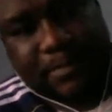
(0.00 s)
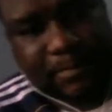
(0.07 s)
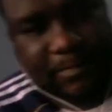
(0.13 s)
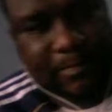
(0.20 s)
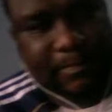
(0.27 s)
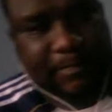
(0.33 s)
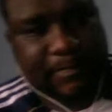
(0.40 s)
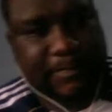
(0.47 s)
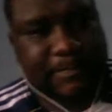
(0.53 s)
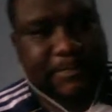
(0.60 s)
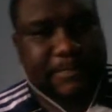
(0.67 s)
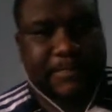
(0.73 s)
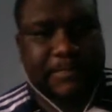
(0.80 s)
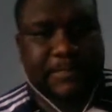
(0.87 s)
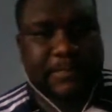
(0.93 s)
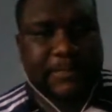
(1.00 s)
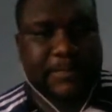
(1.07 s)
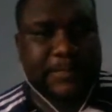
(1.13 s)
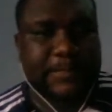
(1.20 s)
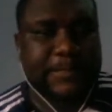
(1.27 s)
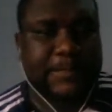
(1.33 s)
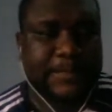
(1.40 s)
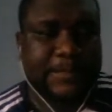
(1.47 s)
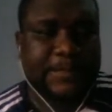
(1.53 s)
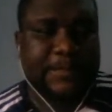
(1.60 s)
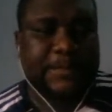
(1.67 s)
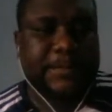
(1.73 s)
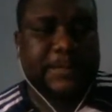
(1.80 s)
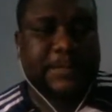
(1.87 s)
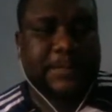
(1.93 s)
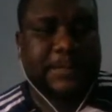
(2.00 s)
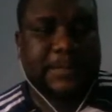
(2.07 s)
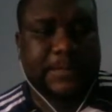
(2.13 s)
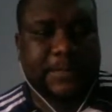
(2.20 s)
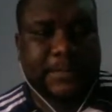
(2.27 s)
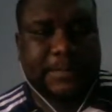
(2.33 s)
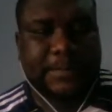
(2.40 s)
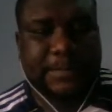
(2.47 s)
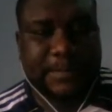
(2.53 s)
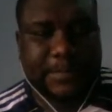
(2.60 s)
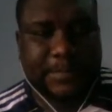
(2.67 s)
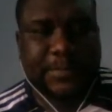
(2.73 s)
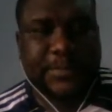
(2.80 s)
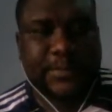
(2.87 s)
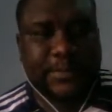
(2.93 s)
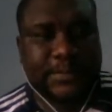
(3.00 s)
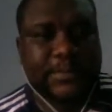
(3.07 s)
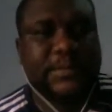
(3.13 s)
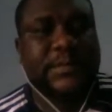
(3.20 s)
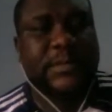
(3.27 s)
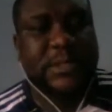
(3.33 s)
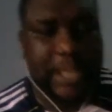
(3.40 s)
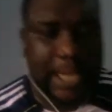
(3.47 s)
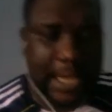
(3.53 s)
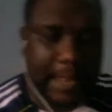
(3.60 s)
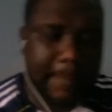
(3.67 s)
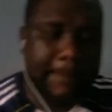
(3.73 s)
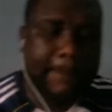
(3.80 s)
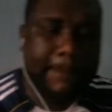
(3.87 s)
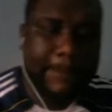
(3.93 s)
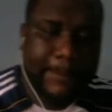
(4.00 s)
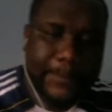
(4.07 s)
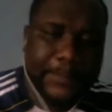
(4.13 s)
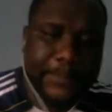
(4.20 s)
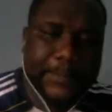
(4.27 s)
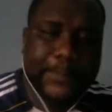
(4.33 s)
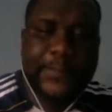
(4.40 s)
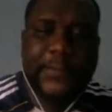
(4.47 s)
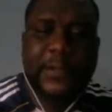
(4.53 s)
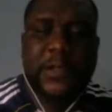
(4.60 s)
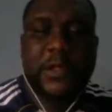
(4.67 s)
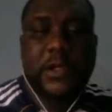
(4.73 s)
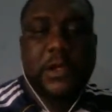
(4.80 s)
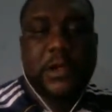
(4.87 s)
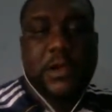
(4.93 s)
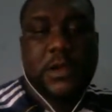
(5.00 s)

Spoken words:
league and a good measure for these top two sides. They are playing really good sides. I like Betis.